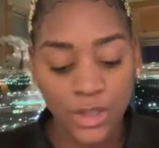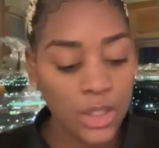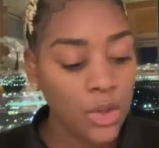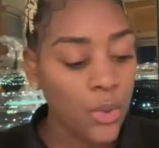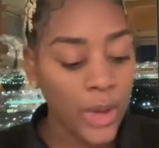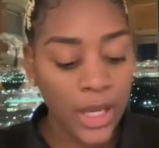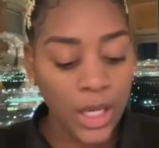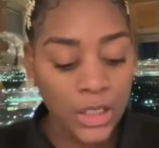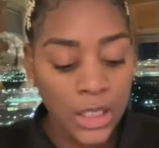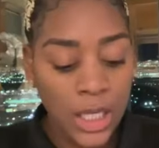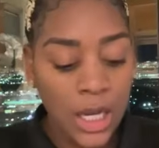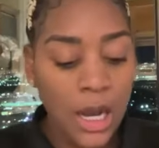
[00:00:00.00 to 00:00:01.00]
really
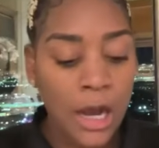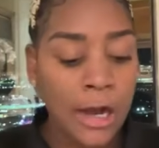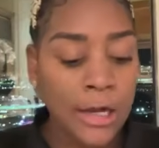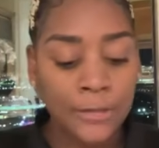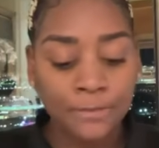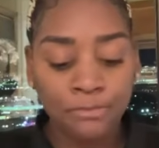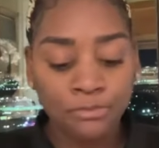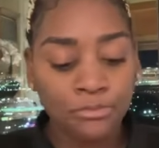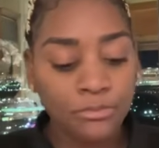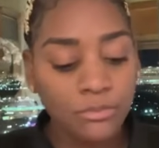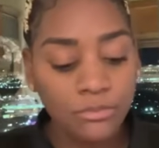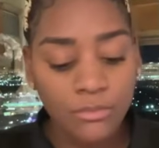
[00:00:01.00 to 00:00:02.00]
quick,
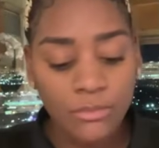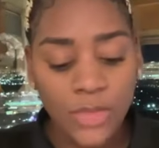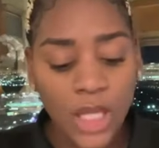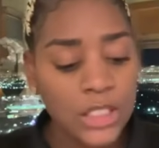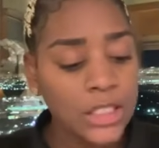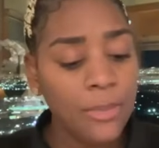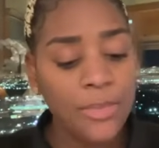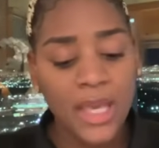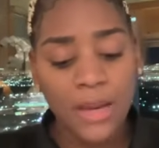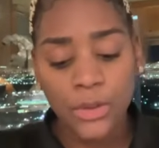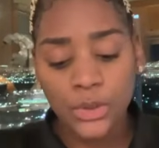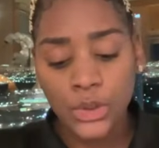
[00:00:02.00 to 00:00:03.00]
to
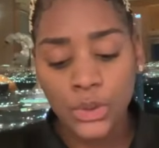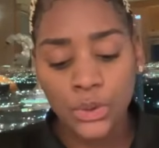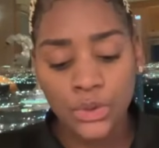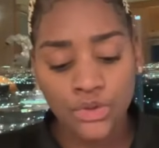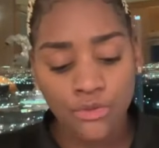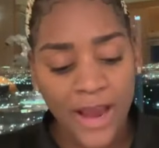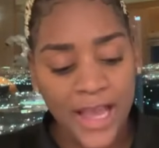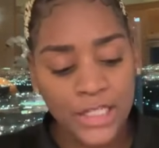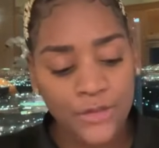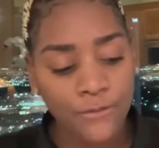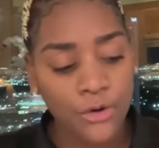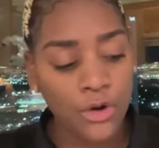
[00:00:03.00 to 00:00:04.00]
be able to
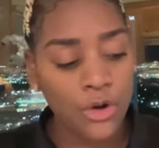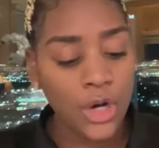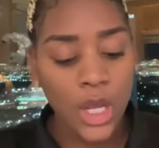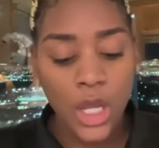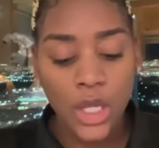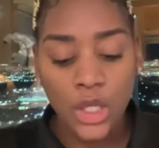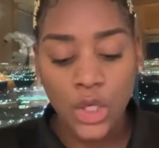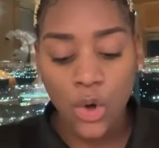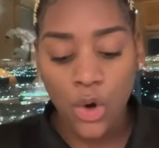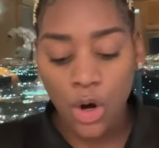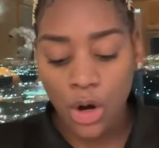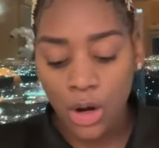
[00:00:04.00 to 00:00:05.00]
transfer
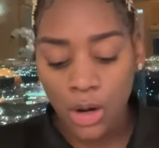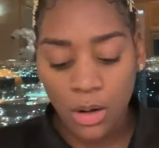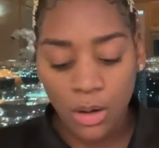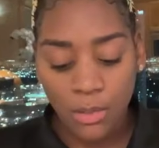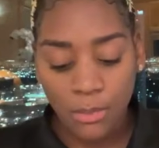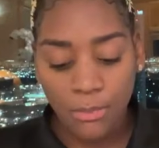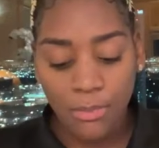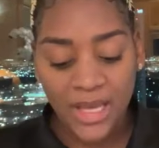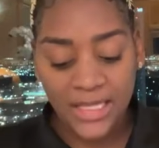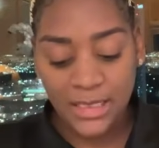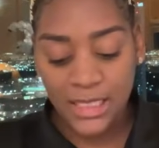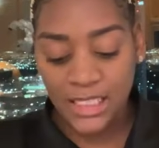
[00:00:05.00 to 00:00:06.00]
your
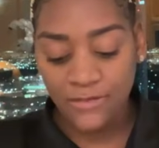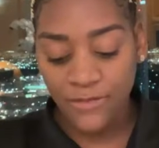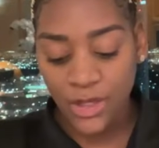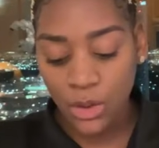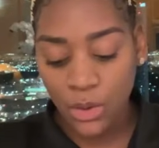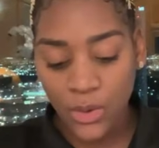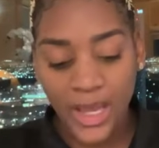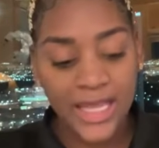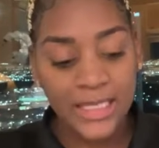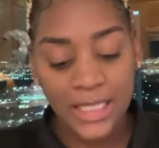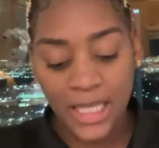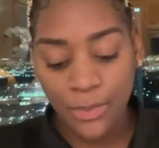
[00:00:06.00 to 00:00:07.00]
business vehicle
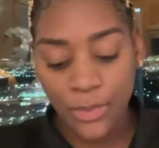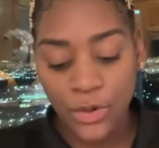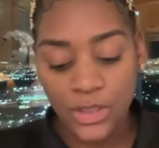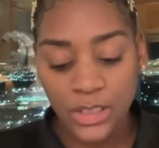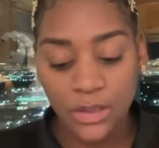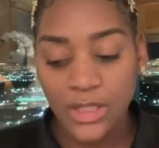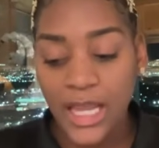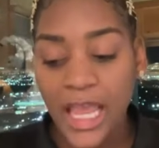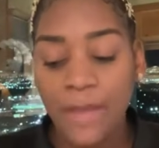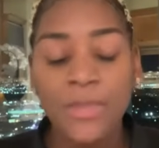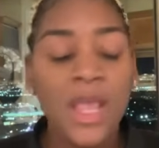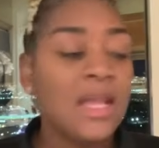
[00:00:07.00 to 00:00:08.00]
into your personal
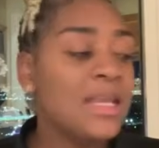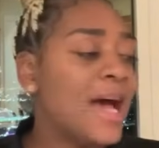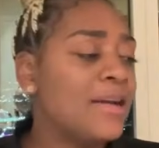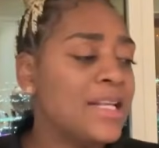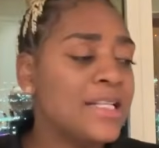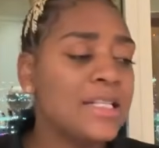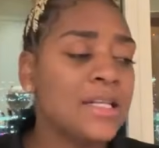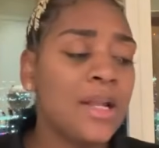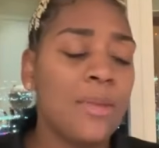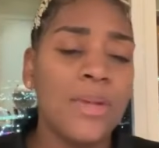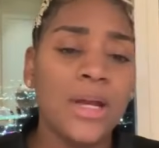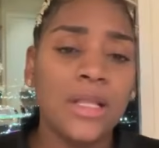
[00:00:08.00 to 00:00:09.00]
name. Now, this is
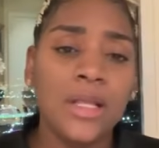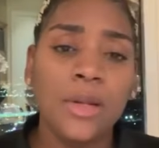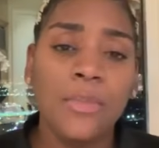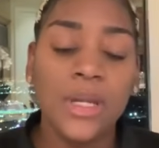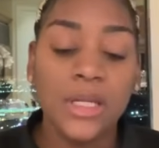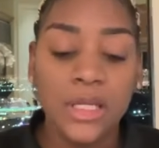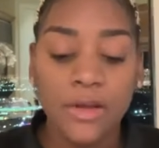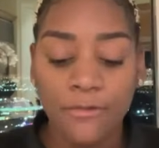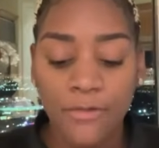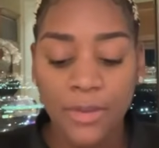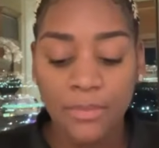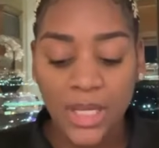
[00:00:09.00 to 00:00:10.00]
going to be a little bit
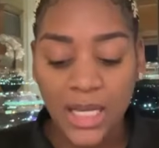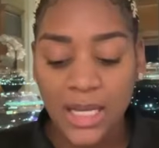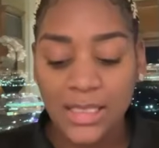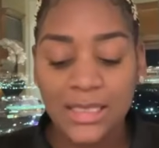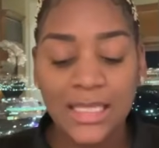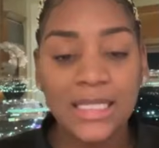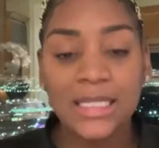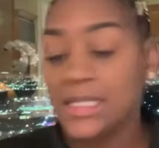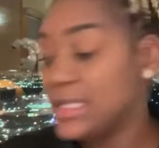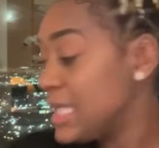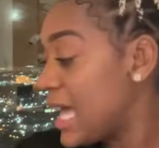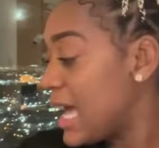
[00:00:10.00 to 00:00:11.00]
different because this
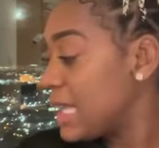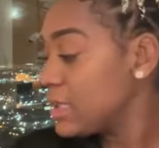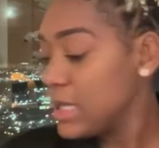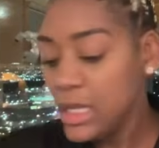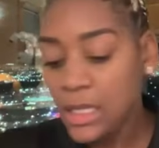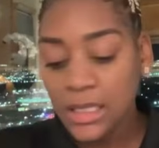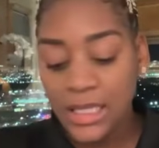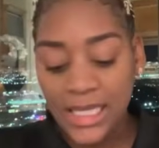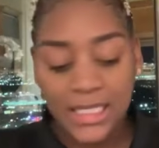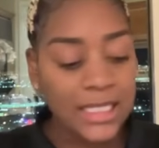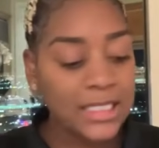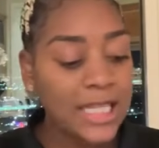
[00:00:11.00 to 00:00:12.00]
is not
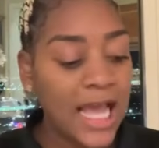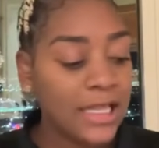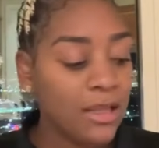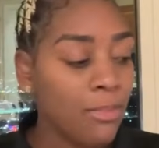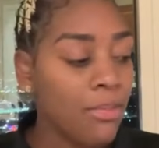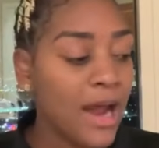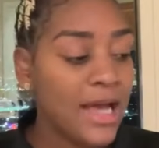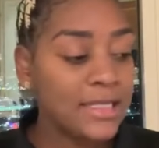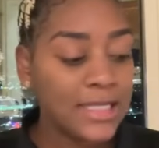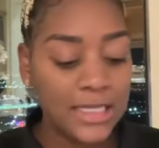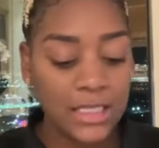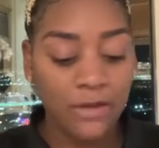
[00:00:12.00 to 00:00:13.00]
the
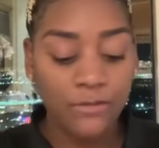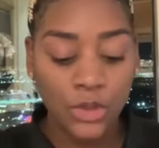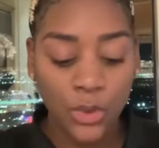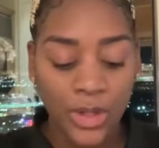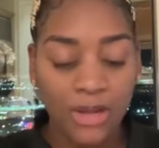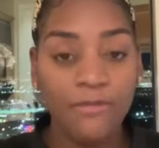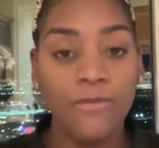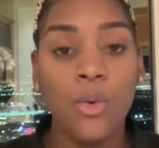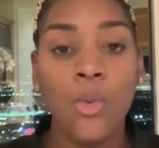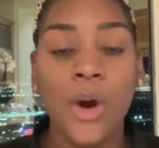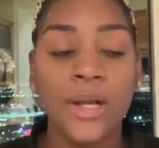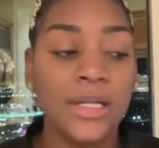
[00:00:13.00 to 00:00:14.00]
process of doing it
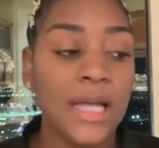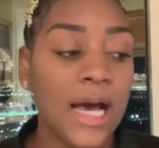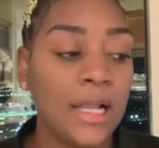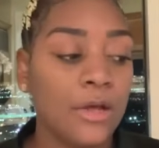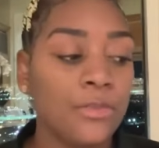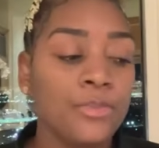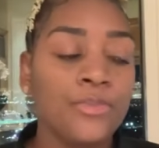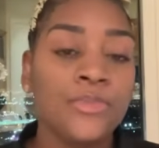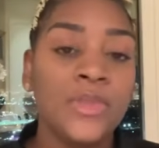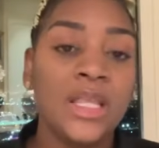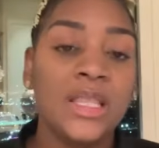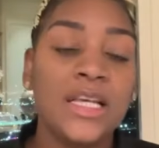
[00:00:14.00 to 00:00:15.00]
for $1.
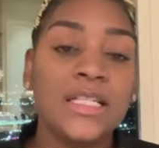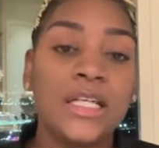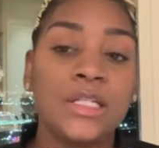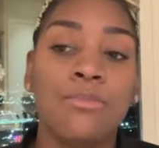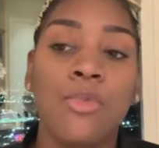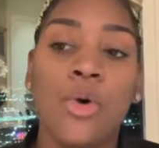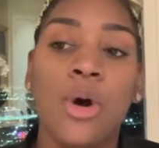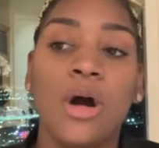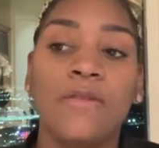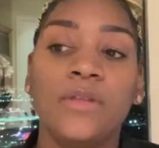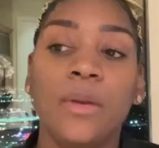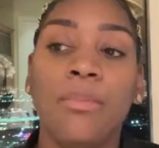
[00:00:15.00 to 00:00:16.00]
This is more
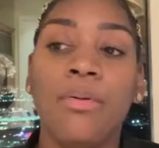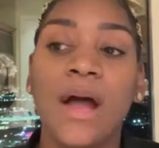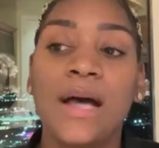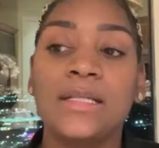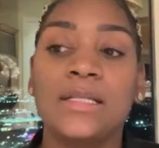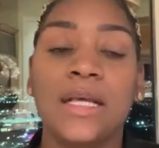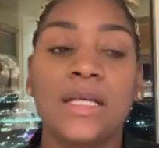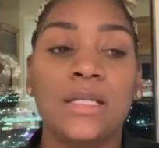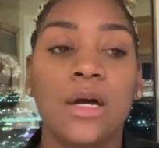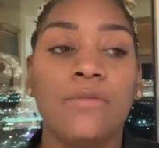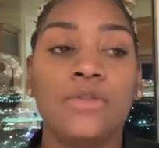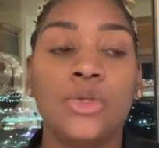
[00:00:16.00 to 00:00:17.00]
of the
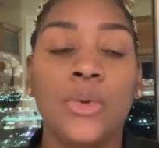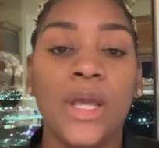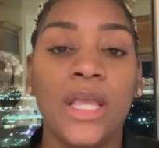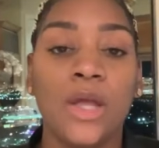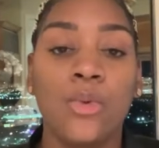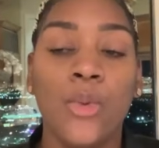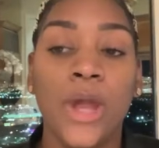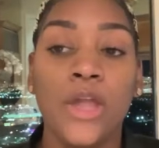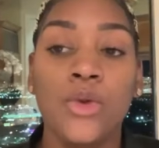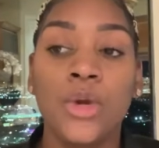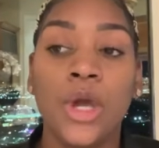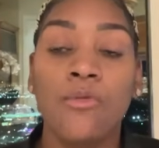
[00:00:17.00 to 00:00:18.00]
process of doing it where
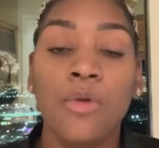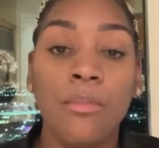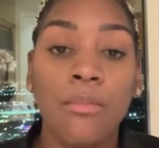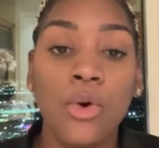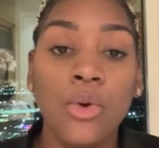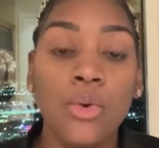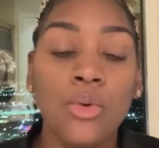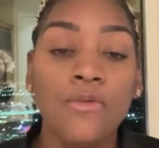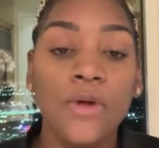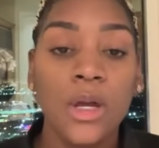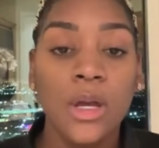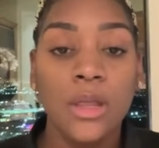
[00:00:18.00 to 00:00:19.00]
you can
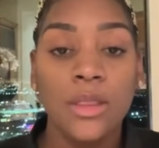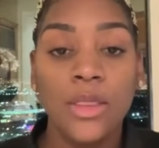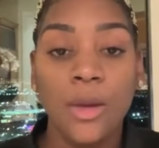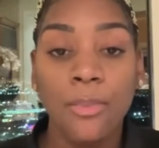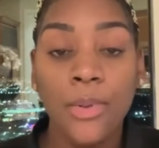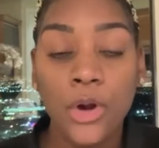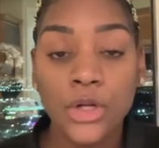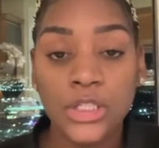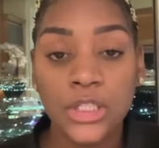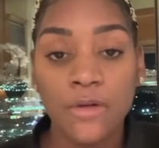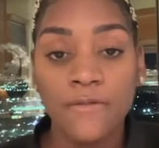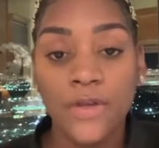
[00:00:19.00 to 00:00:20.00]
remove the
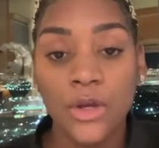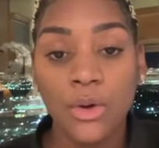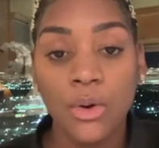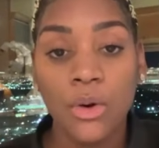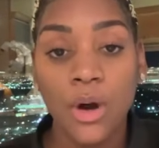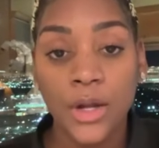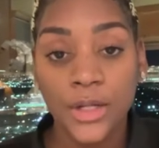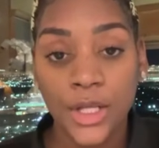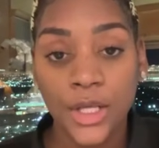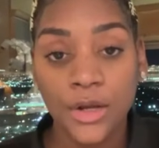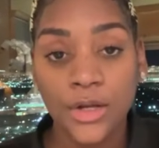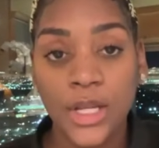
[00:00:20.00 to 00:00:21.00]
personal vehicle under
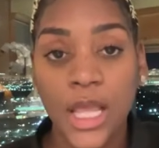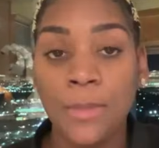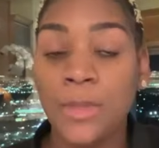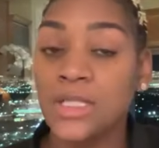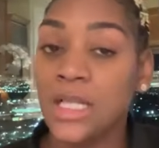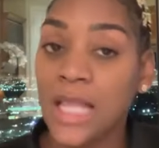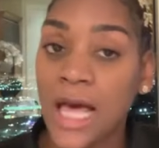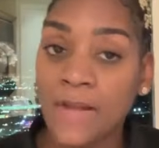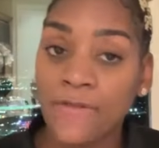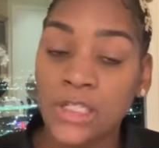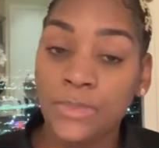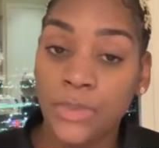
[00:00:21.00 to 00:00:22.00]
your name, because a lot
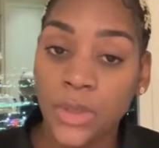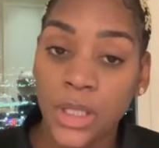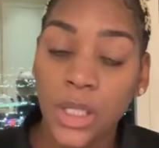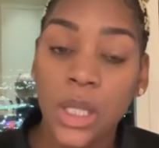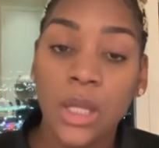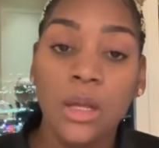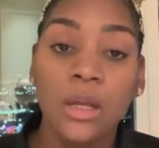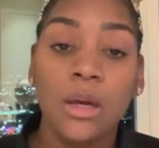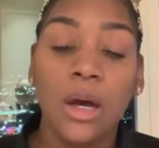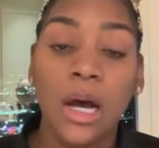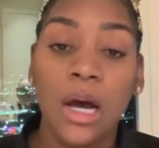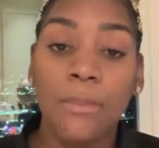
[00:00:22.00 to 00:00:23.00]
of us put
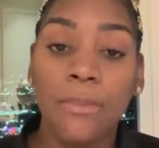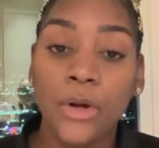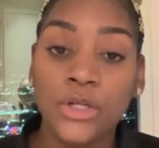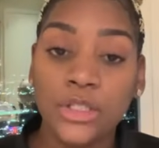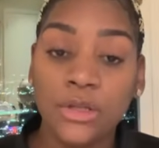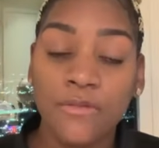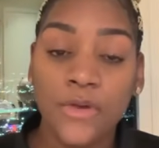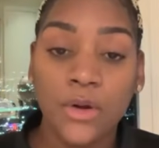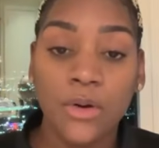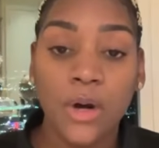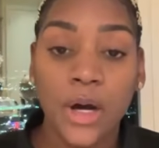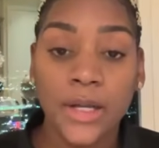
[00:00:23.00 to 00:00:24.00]
personal
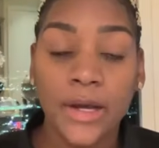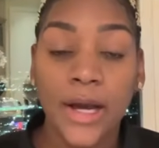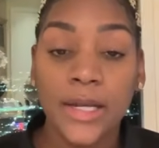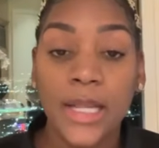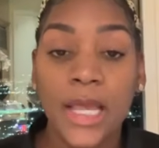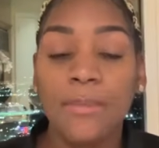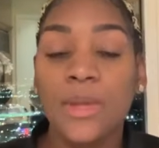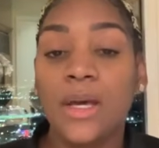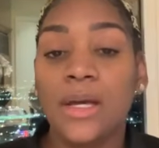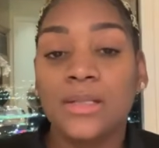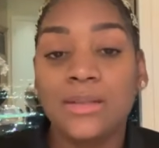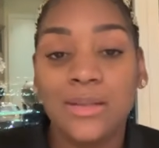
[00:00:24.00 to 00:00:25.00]
vehicle under our name
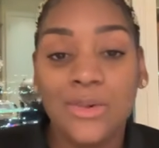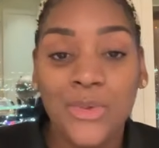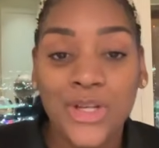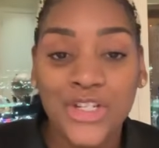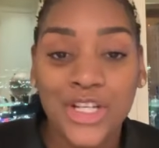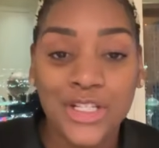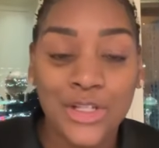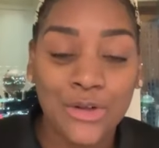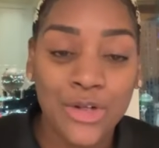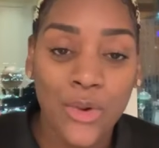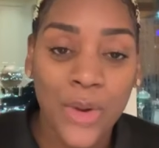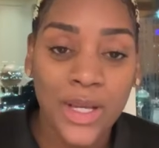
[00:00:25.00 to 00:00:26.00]
because we just
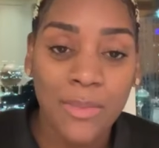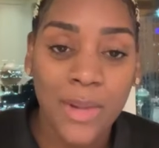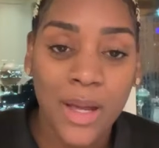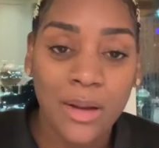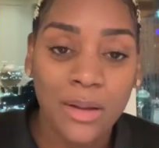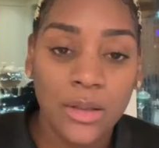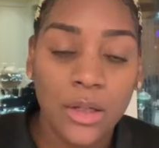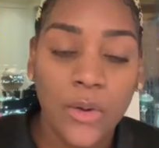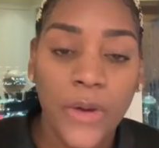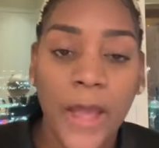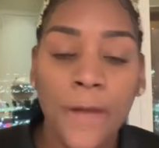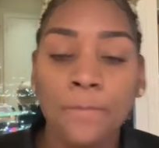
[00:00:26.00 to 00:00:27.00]
don't know any better.
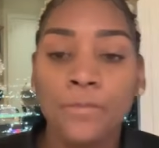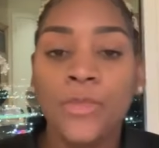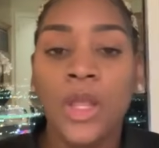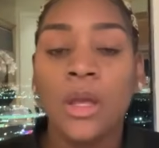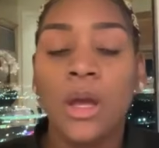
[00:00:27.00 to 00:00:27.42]
Okay.